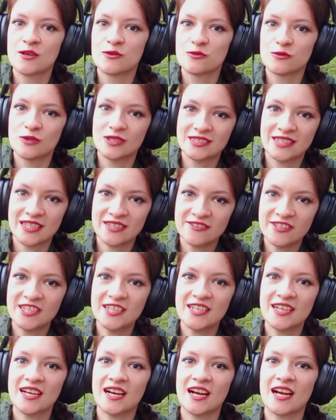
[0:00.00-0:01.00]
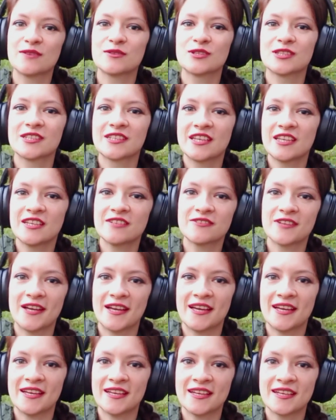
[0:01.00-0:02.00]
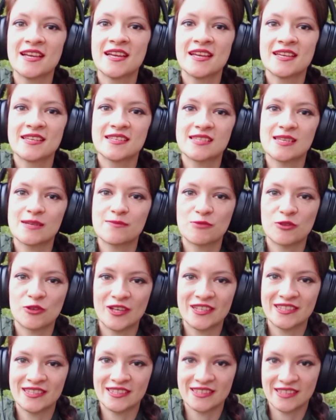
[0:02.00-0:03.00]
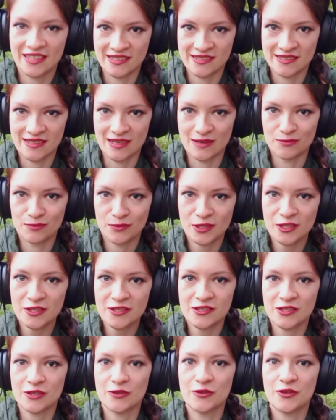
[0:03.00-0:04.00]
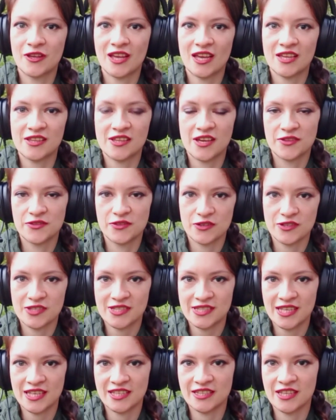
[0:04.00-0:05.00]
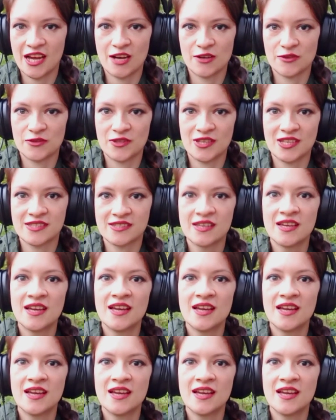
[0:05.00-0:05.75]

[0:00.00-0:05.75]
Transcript: whatever, I will give a separated example so you can understand how this